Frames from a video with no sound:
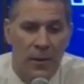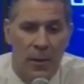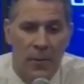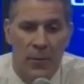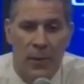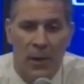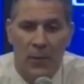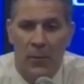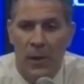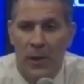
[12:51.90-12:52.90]
I mean, we got
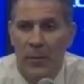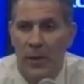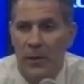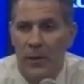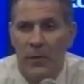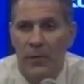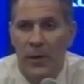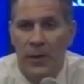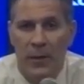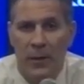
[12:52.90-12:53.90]
way better at
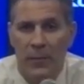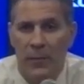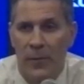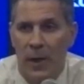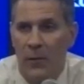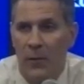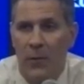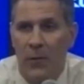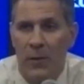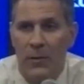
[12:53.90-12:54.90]
defending them down
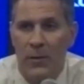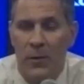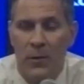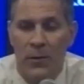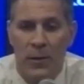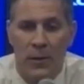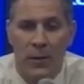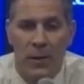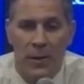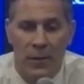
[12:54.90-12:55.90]
low in our zone, and
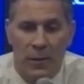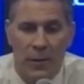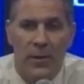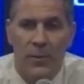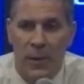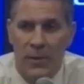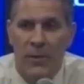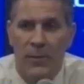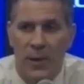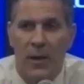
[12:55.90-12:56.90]
they're going to spend
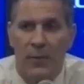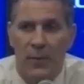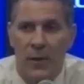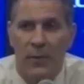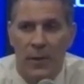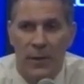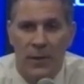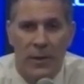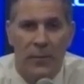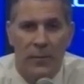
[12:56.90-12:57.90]
some time there because
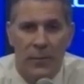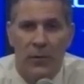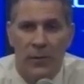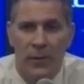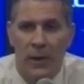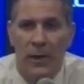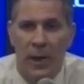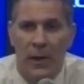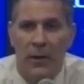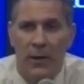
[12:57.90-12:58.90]
they can move and they can
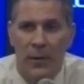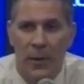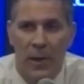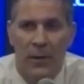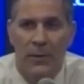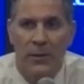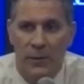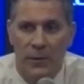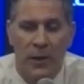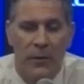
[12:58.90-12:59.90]
hang on to pucks and they'll
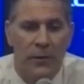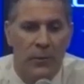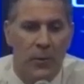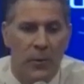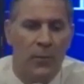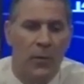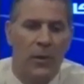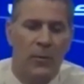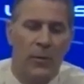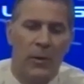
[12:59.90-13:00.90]
challenge you
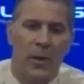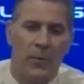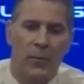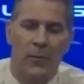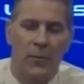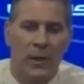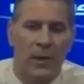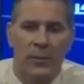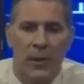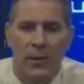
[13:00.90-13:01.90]
one-on-one. But we got
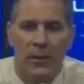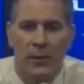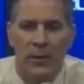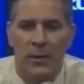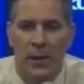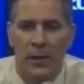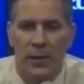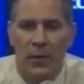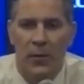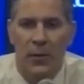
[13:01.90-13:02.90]
much better in the second
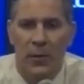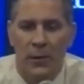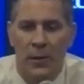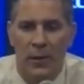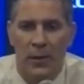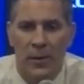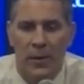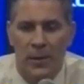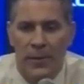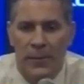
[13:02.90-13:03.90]
and third,
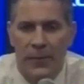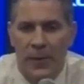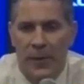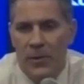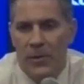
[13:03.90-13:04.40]
and it